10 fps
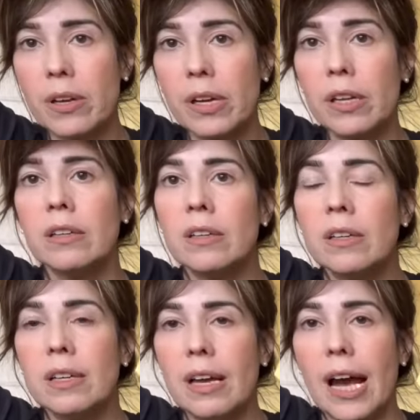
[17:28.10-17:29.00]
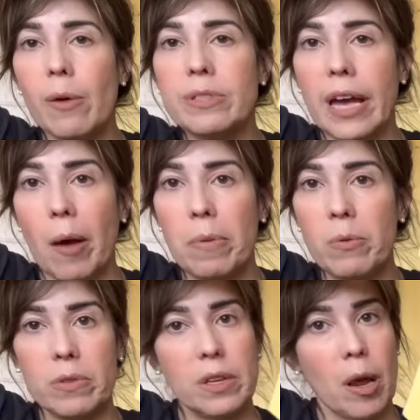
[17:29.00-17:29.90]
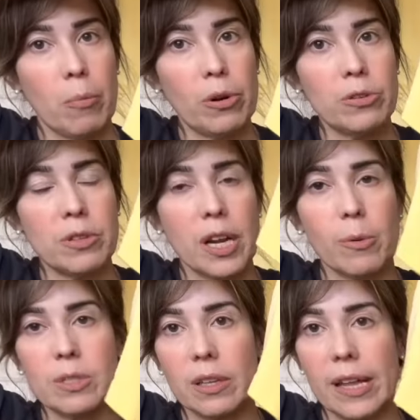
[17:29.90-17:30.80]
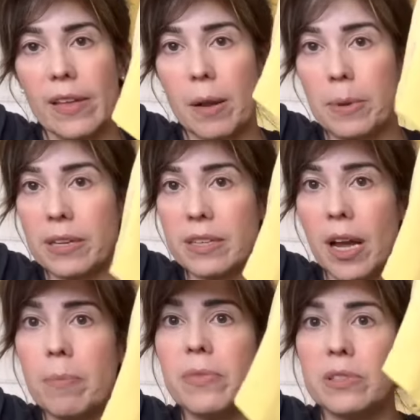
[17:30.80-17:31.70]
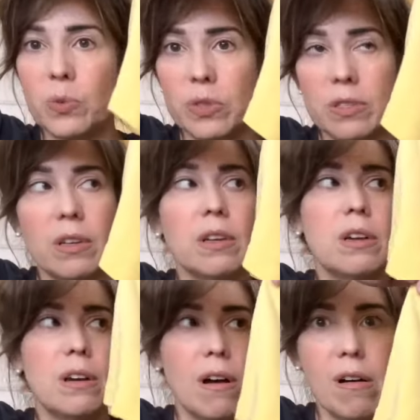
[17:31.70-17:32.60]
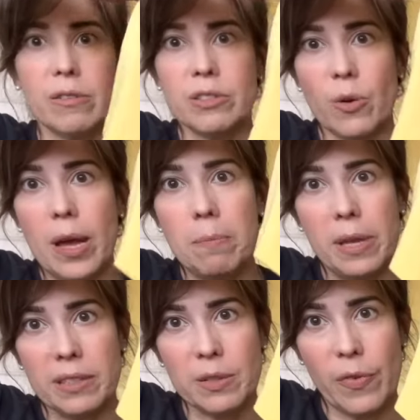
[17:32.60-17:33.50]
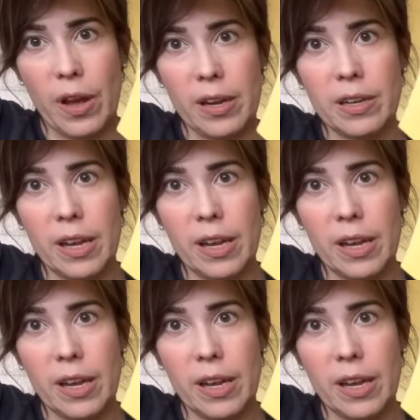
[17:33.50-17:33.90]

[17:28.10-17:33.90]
on it, I was happy with the numbers and I was glad that I picked it up. This was also a Ben's find in